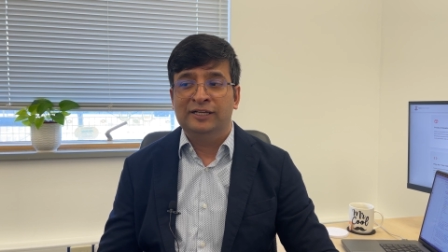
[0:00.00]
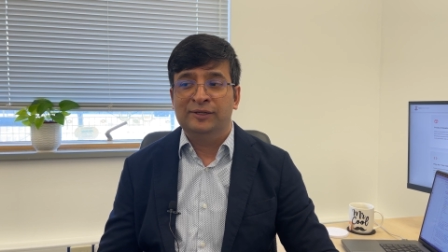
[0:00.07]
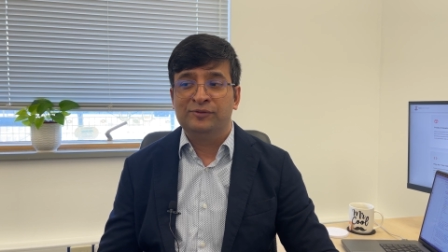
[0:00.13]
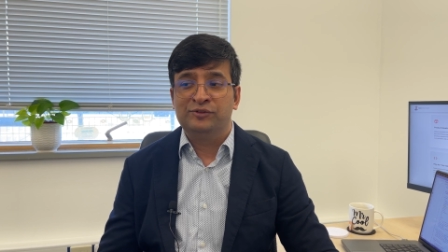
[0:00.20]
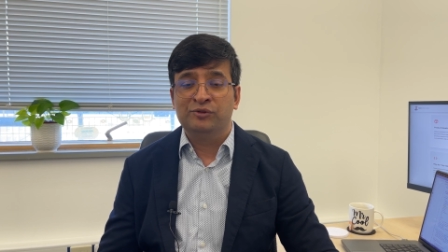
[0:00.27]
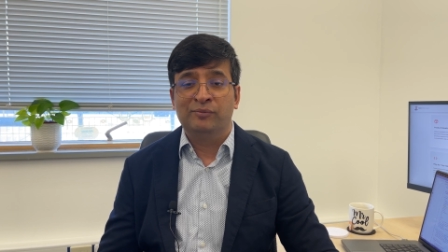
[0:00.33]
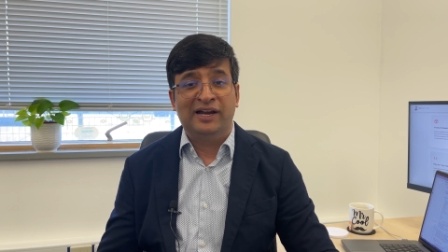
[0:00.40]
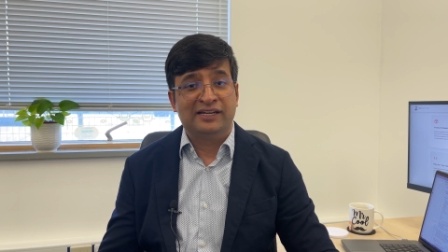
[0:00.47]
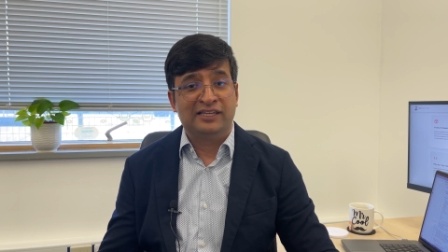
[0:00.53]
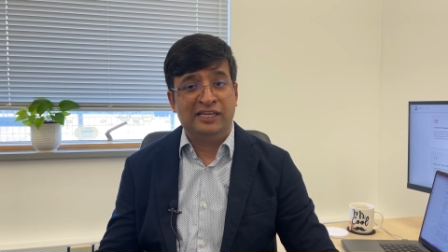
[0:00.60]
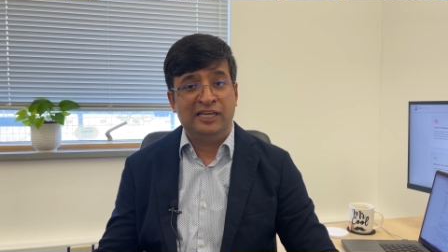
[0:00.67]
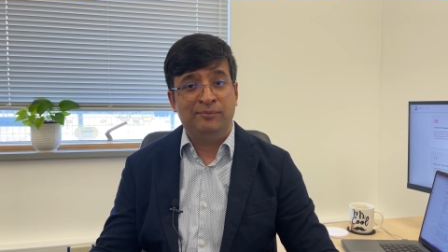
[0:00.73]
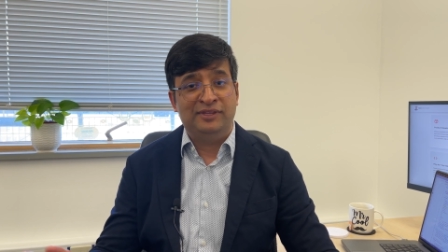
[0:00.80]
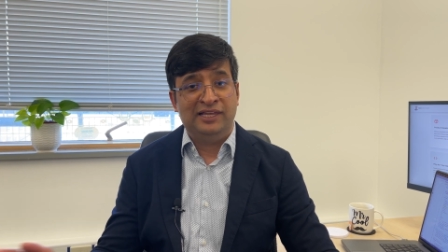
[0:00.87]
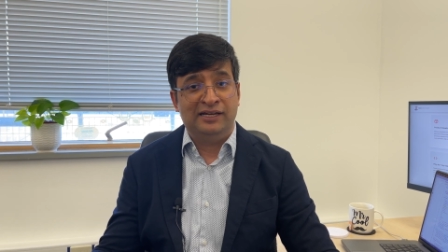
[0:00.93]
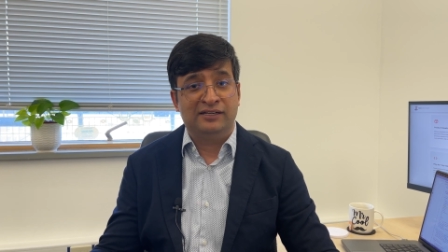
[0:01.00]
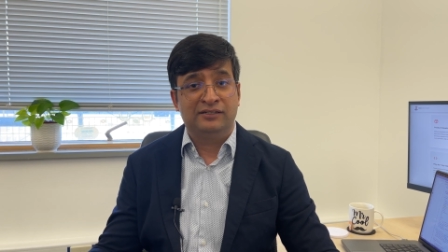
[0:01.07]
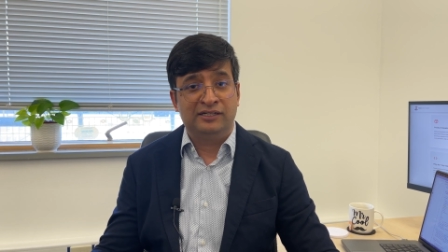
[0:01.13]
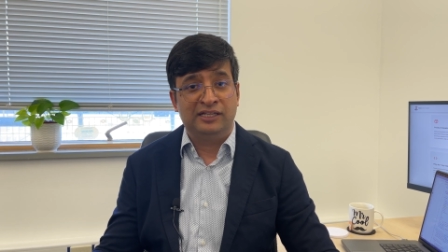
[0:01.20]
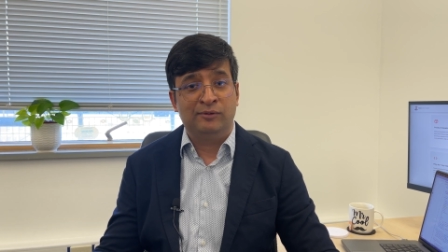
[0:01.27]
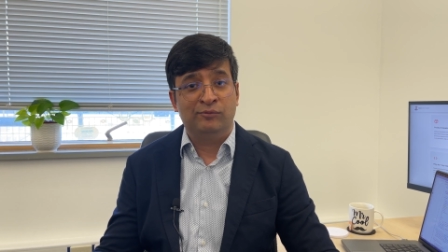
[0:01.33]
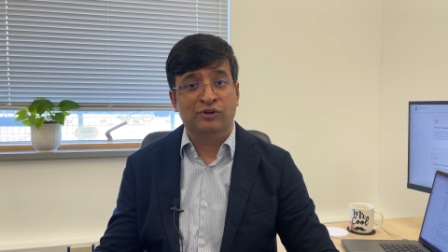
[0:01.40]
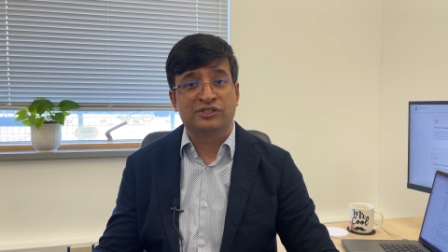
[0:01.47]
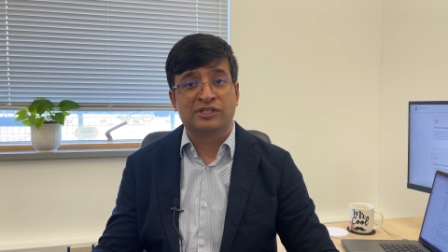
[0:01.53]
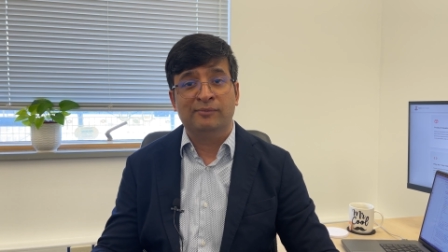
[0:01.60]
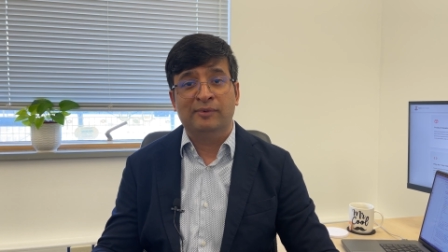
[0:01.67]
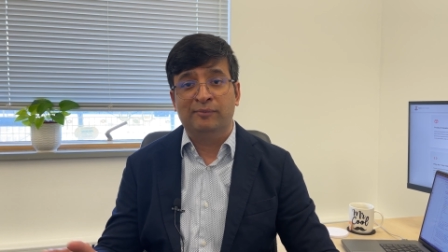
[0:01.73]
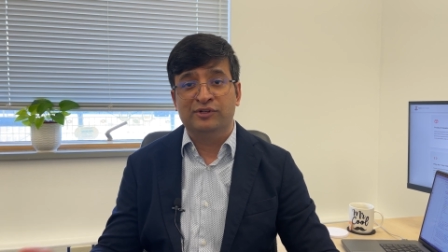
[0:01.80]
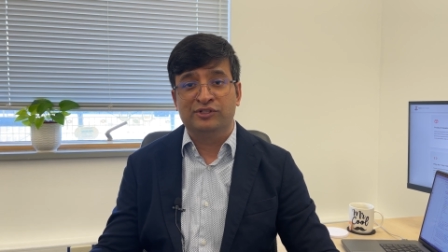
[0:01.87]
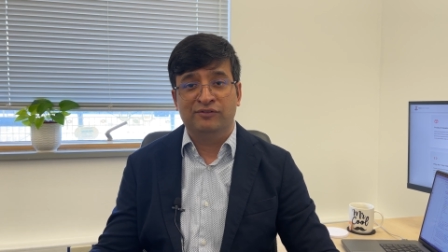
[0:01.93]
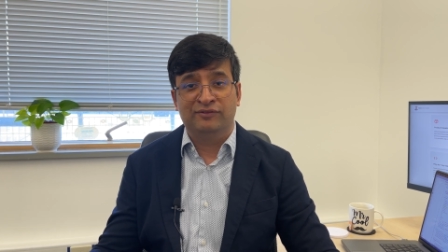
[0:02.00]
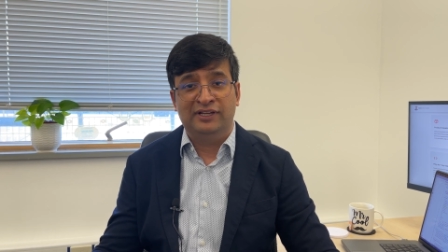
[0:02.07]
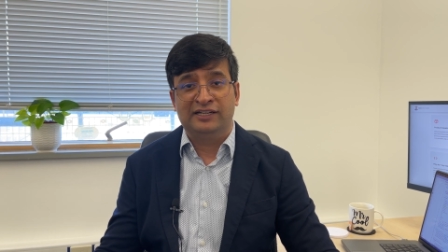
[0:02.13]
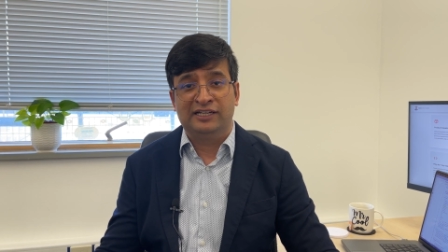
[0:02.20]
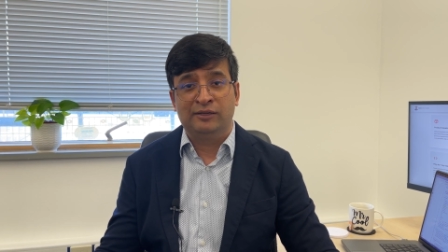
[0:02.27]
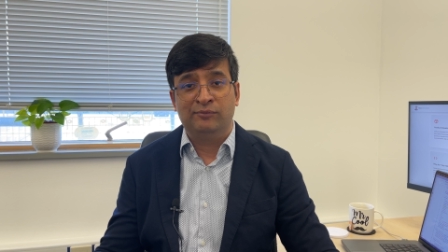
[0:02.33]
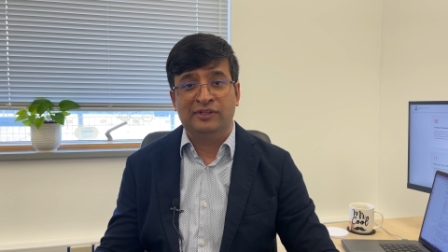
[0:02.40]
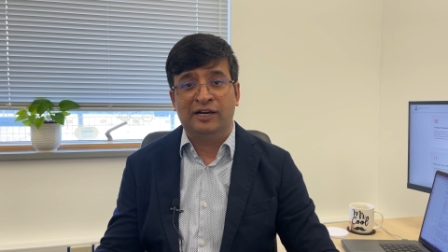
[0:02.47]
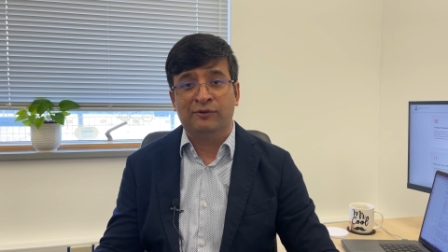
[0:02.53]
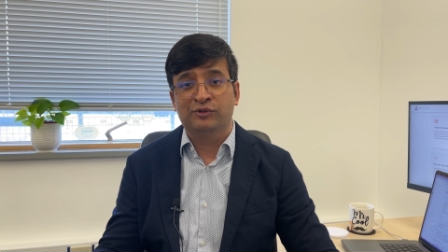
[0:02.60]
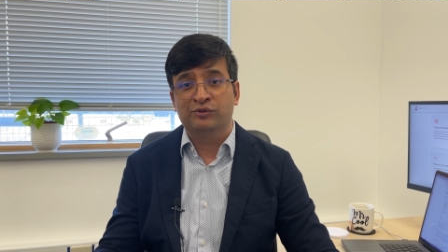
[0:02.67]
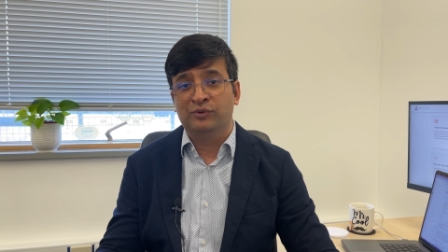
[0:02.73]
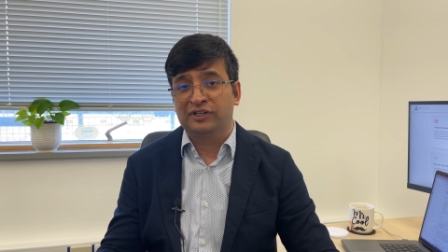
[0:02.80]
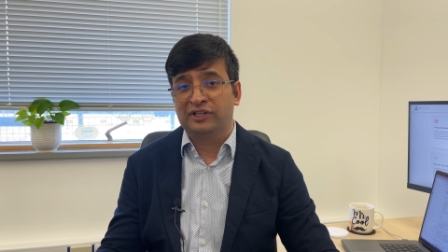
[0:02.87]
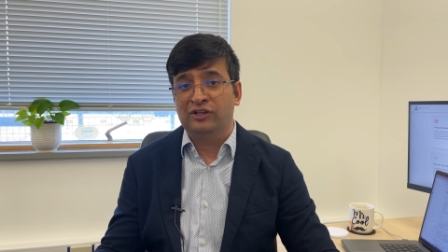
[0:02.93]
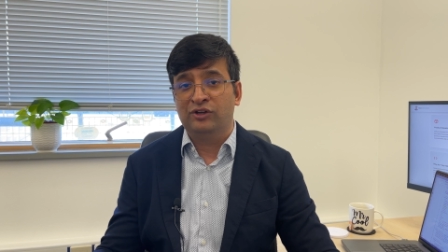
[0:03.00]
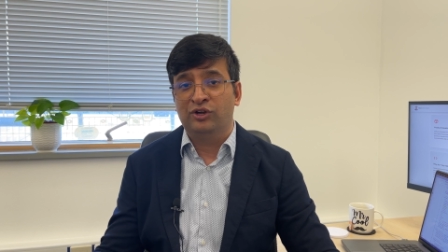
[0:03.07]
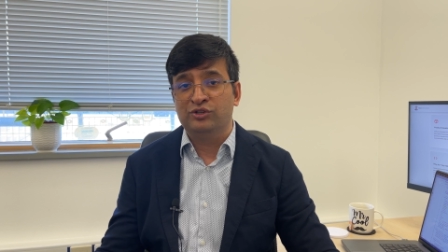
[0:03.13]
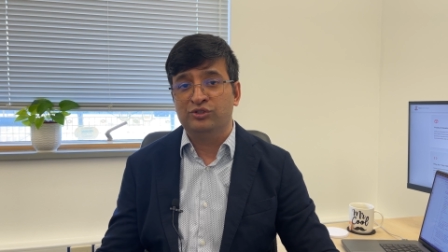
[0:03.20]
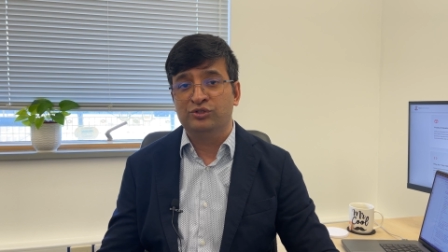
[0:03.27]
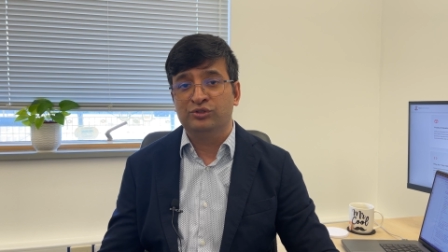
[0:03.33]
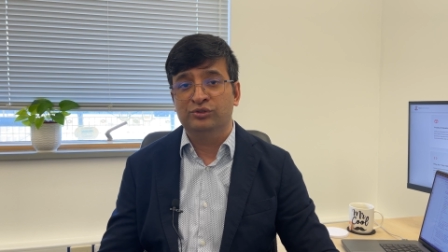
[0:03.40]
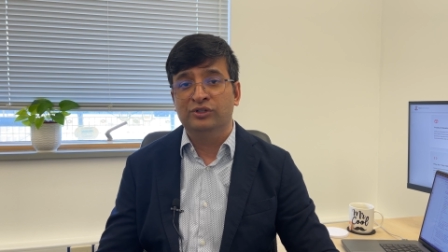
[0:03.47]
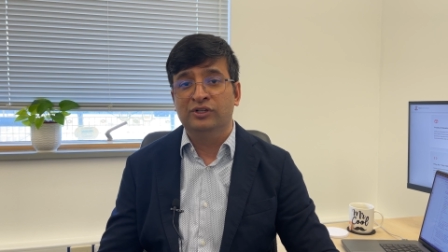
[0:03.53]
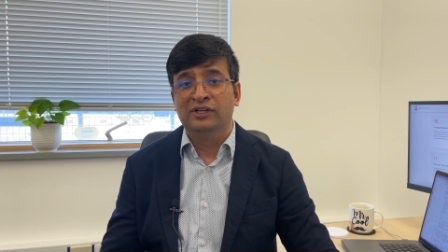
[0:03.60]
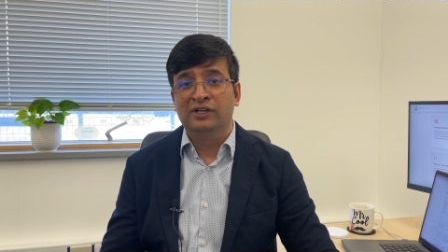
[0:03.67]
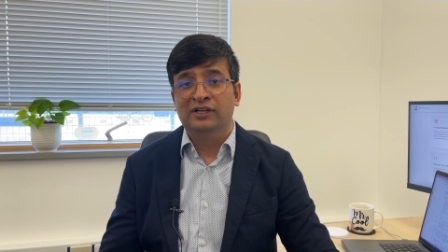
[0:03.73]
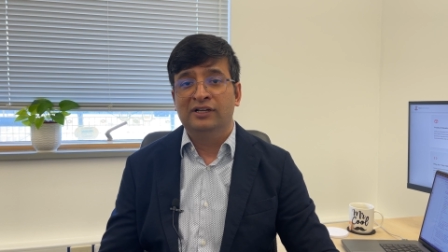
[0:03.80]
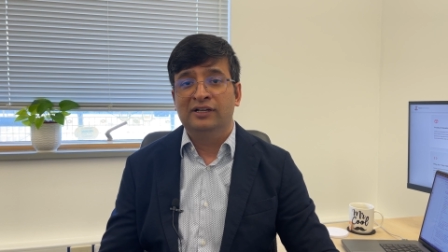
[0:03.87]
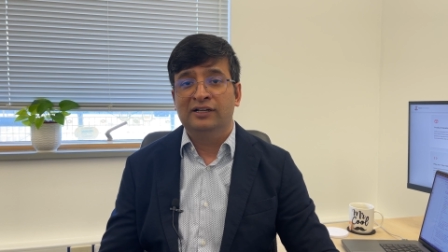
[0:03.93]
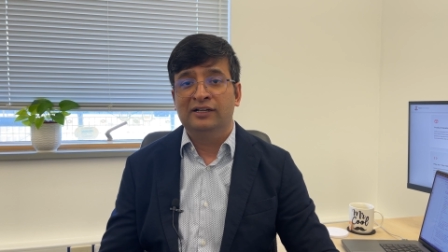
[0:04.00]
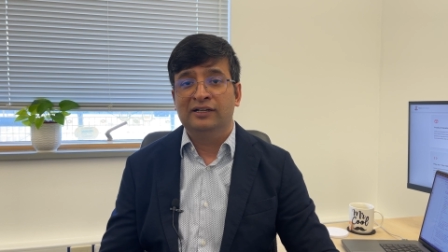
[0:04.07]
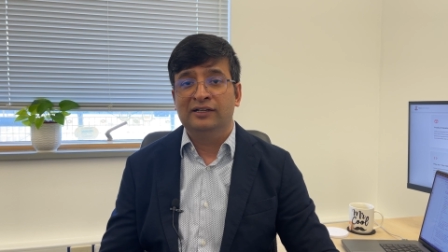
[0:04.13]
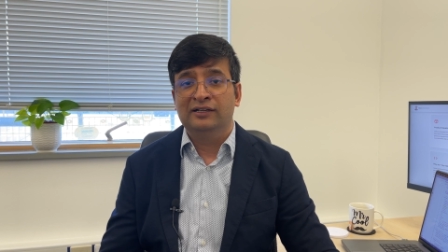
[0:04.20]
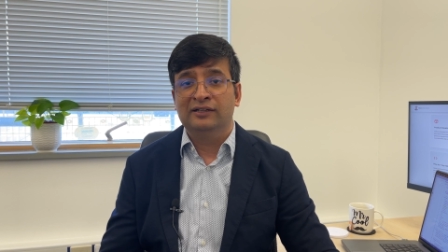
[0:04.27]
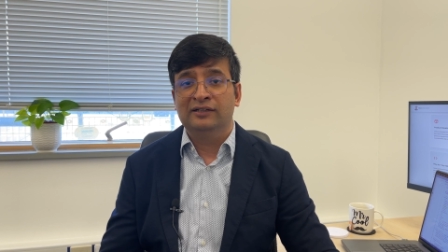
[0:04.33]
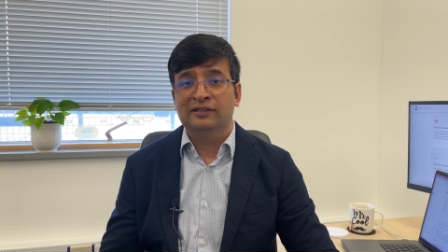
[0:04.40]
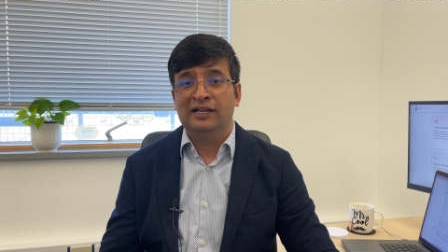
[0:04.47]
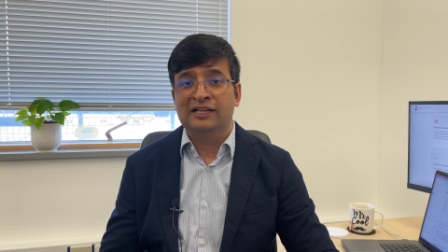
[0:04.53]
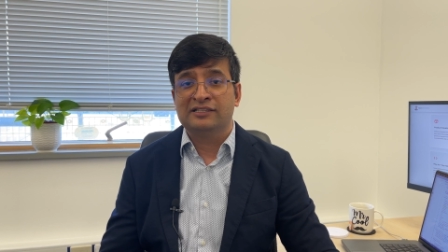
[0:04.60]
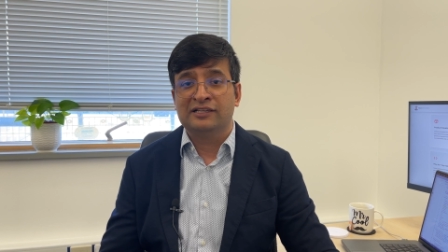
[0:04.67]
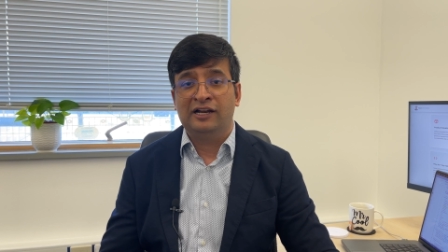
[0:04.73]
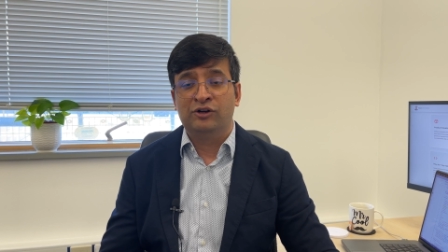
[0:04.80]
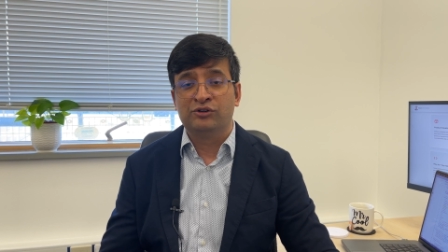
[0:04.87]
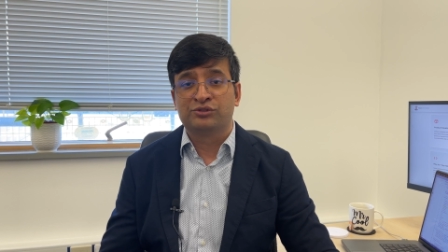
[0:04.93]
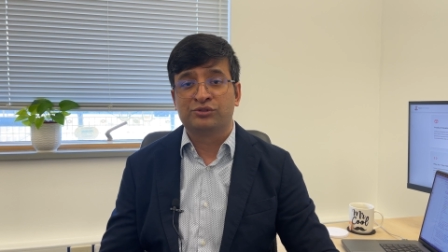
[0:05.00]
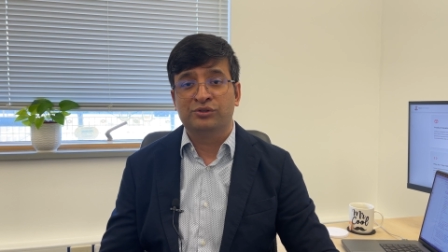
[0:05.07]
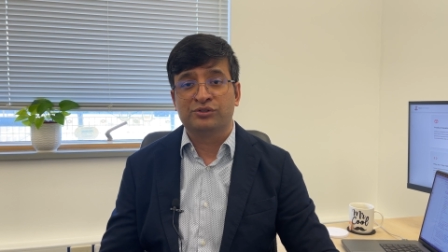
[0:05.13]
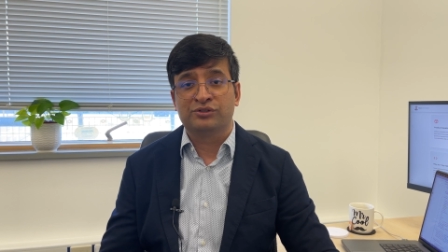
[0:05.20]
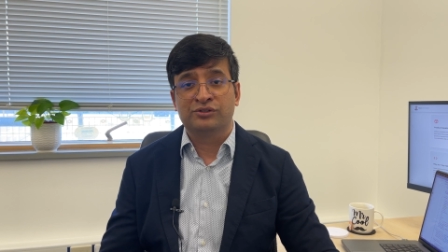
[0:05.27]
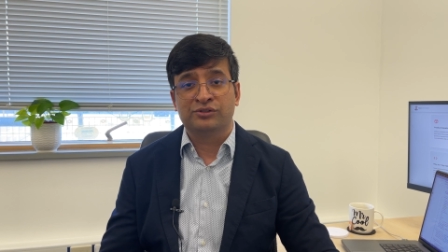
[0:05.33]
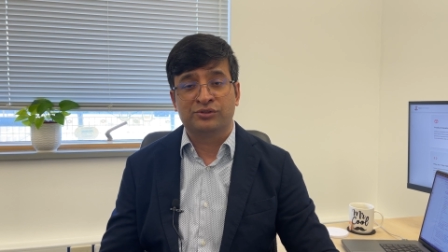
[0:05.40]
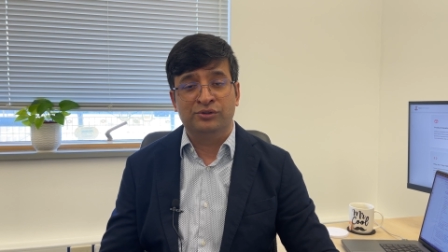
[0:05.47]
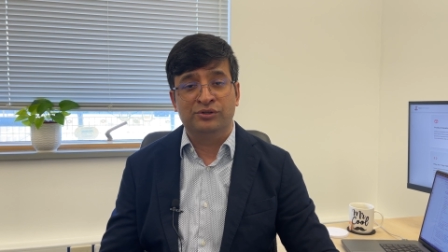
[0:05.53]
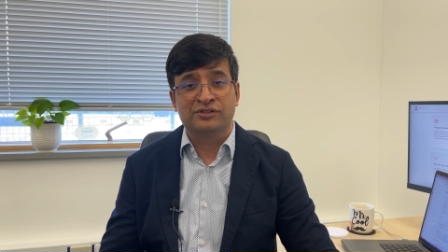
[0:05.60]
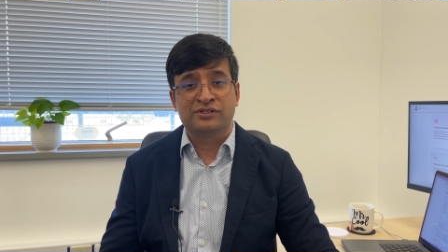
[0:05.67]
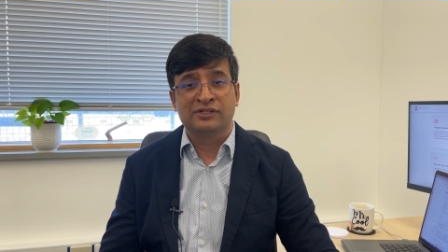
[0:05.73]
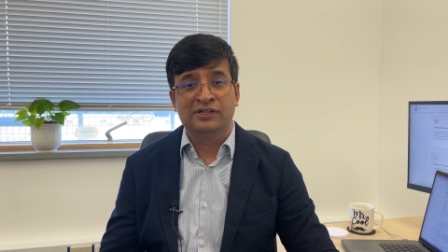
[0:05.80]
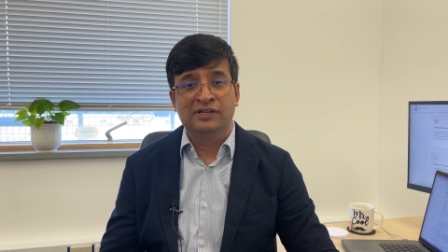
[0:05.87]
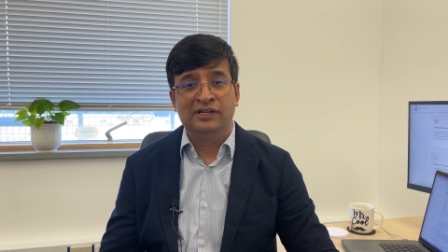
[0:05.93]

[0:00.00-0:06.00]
You might keep that team or some members of that team that was working on you as an outsourced source,